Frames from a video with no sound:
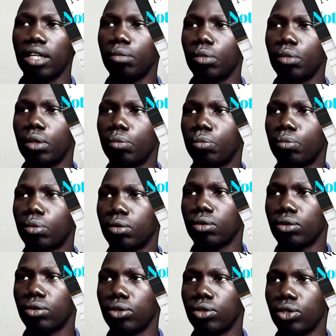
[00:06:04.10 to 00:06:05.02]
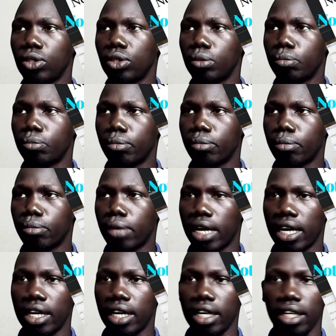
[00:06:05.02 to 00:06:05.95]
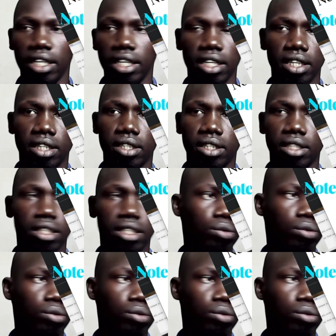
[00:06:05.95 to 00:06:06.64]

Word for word: me push my uh,